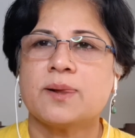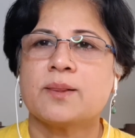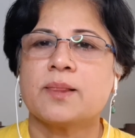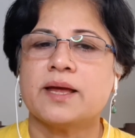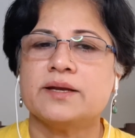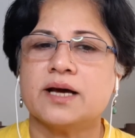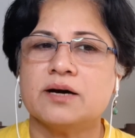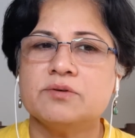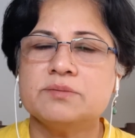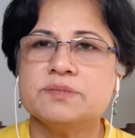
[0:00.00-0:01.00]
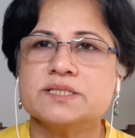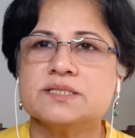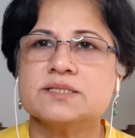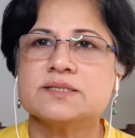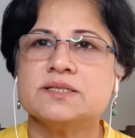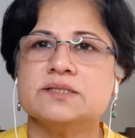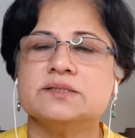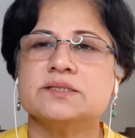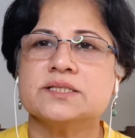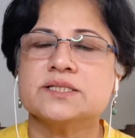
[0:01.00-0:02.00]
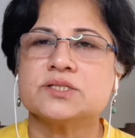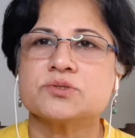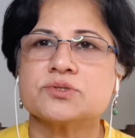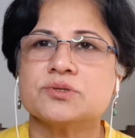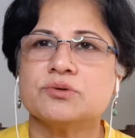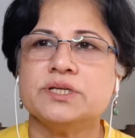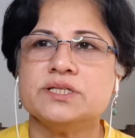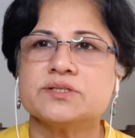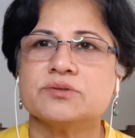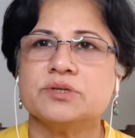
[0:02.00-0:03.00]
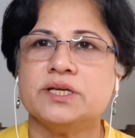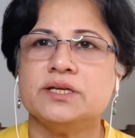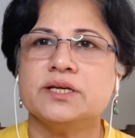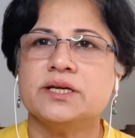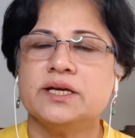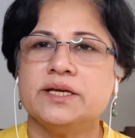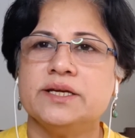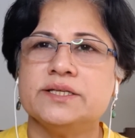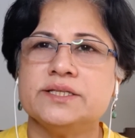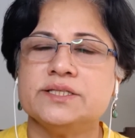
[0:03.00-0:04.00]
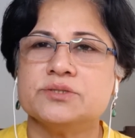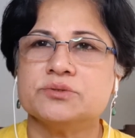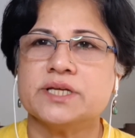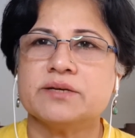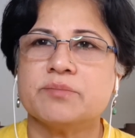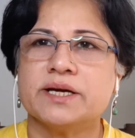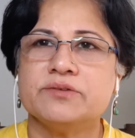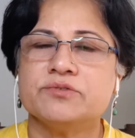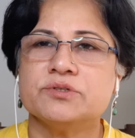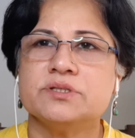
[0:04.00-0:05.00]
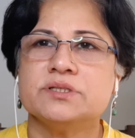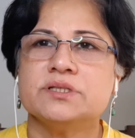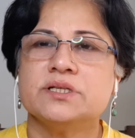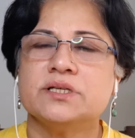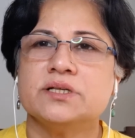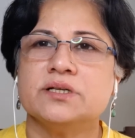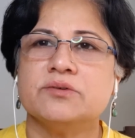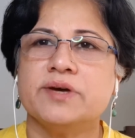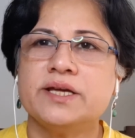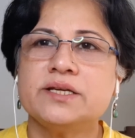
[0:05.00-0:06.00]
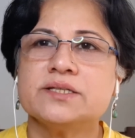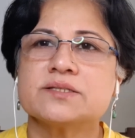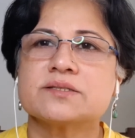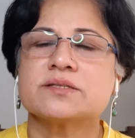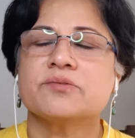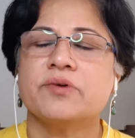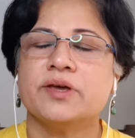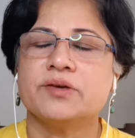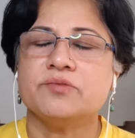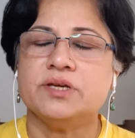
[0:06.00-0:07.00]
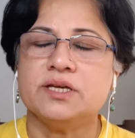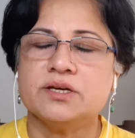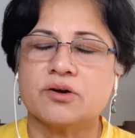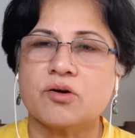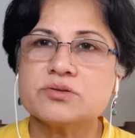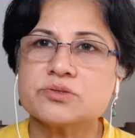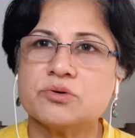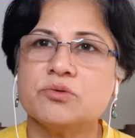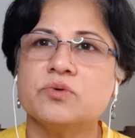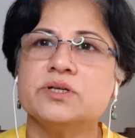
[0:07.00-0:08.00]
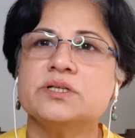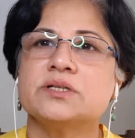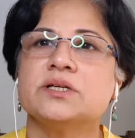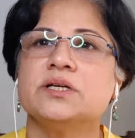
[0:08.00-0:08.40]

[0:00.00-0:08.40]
And our business here is to slowly get into that mindful awareness where we cross over